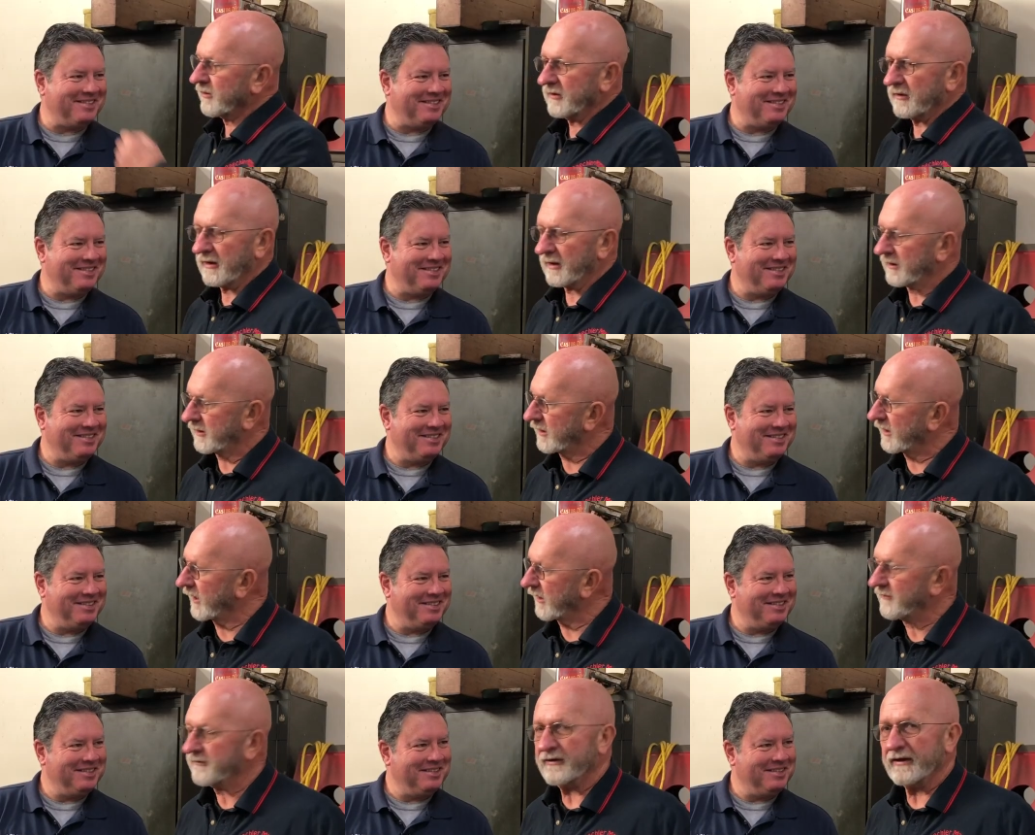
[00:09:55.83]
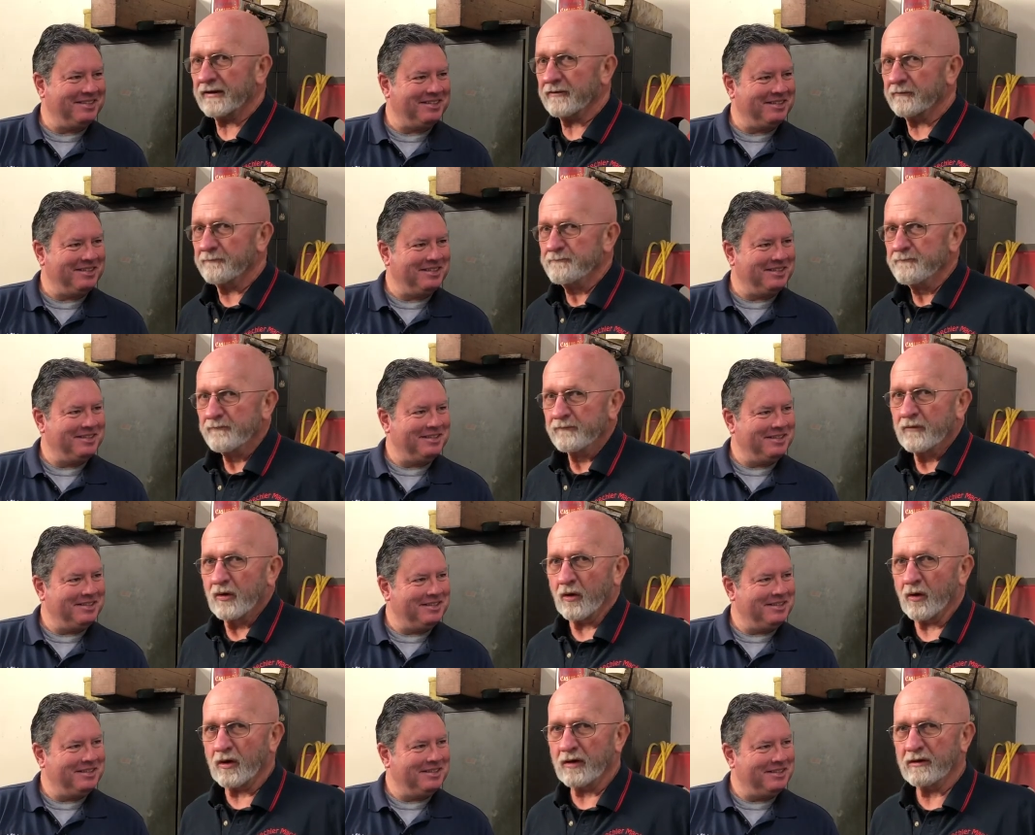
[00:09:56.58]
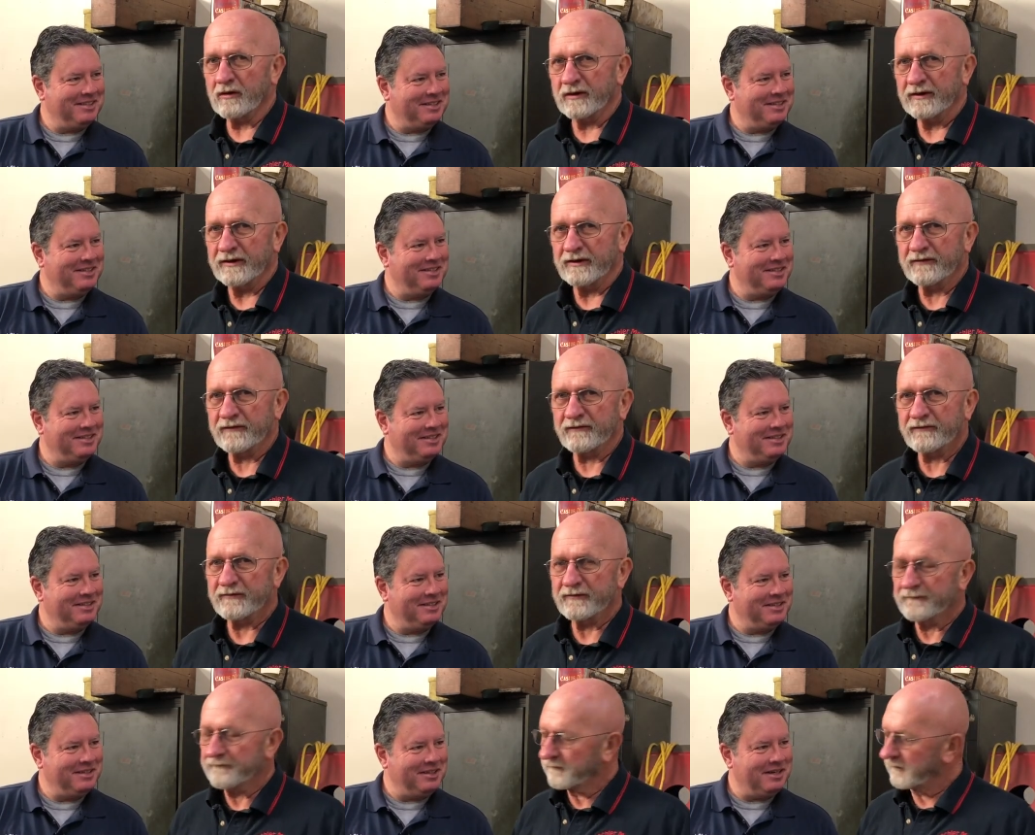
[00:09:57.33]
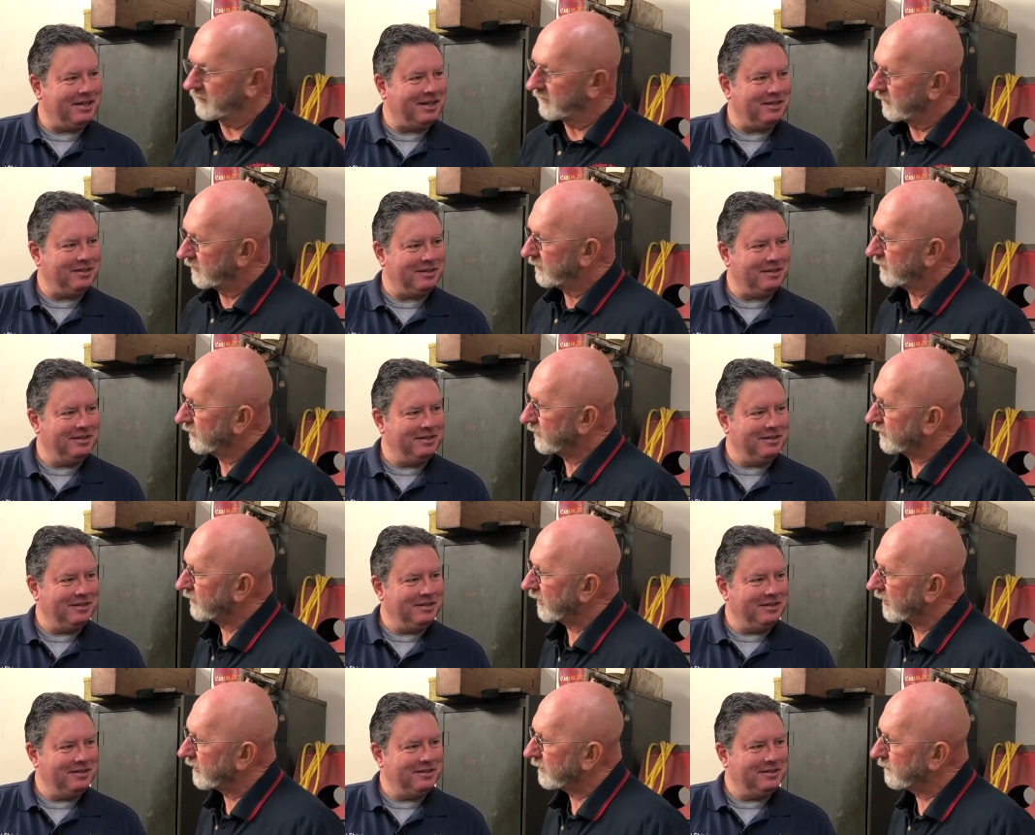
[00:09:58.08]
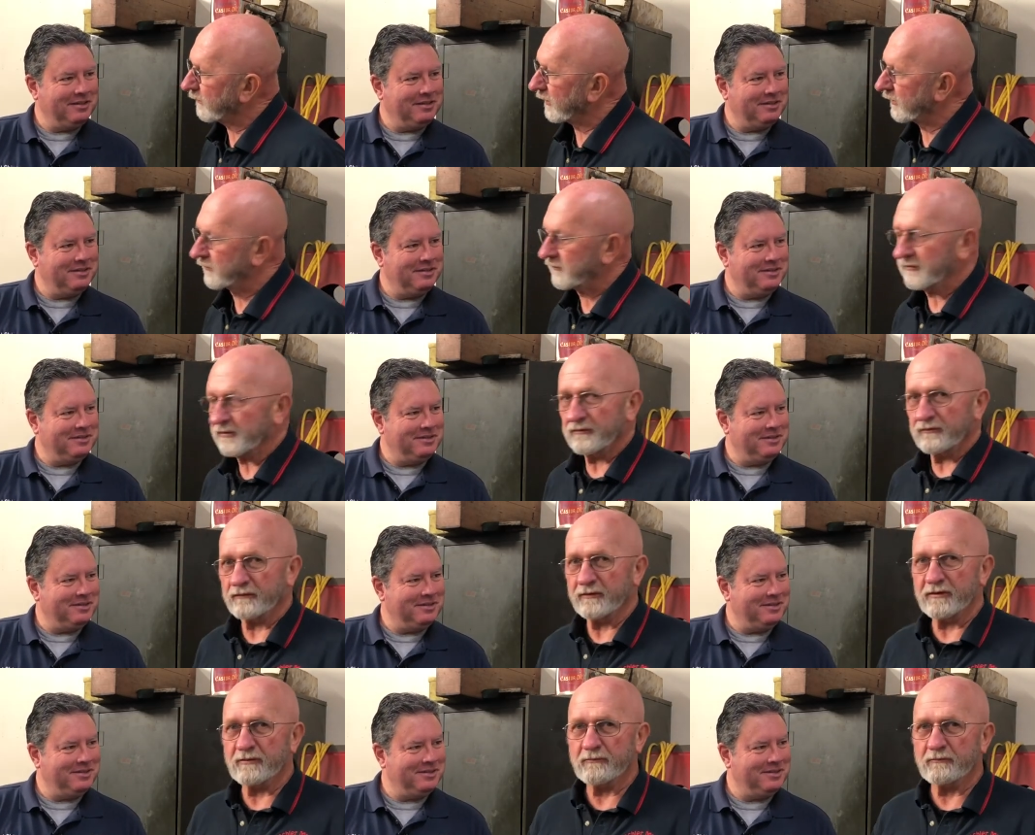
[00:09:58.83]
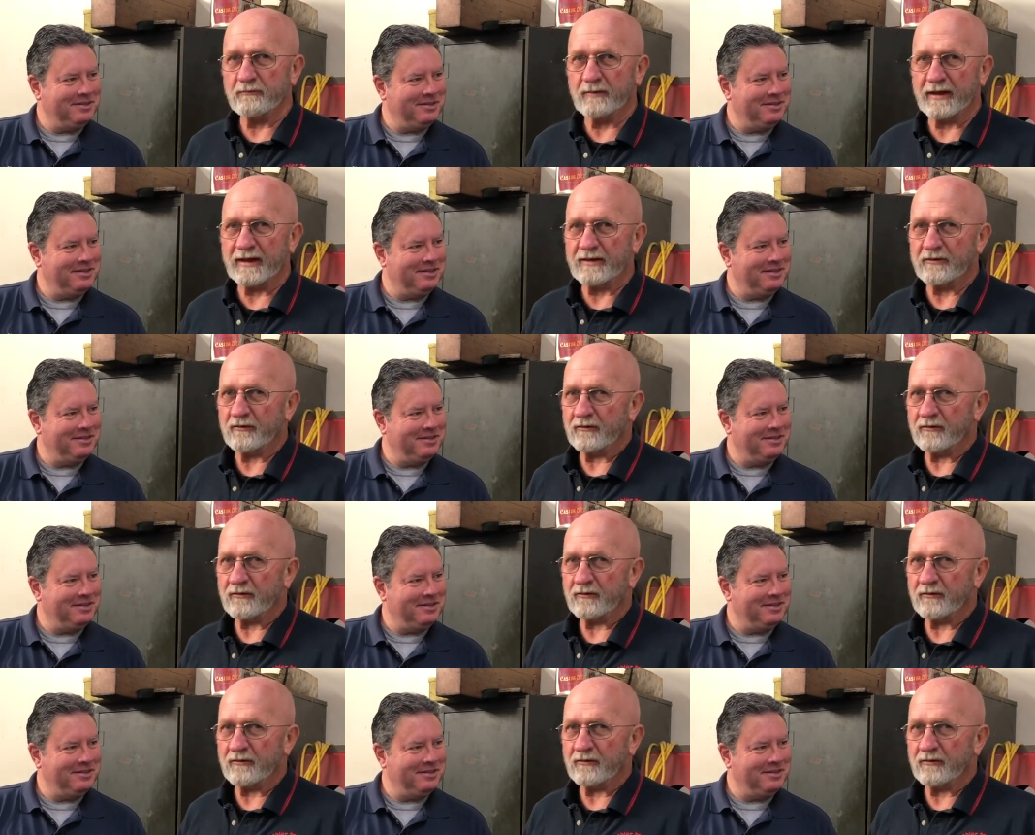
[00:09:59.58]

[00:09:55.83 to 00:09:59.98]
Speaker 1: a lot of guys get oil leaks. Yeah. You talk about your rear main